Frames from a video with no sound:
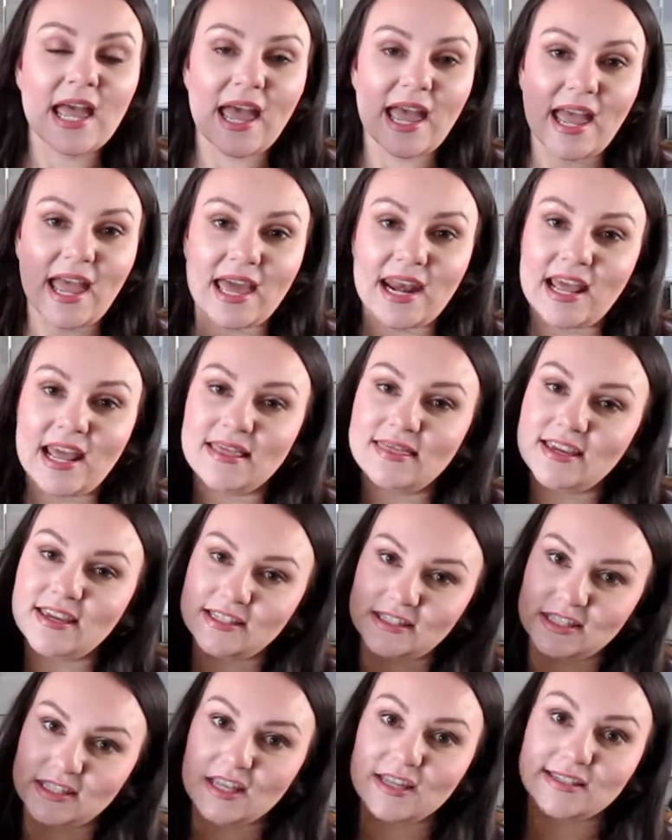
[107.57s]
and
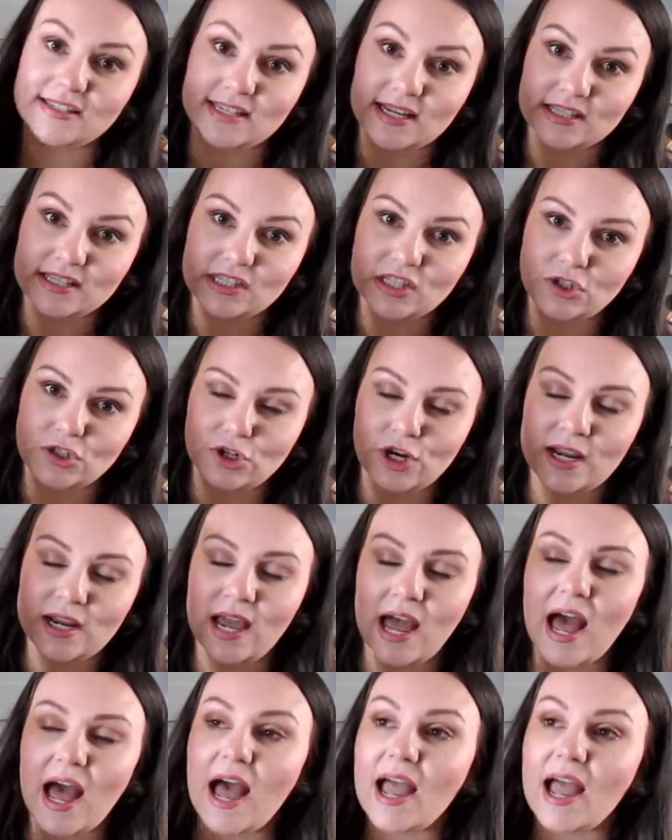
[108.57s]
this does the trick.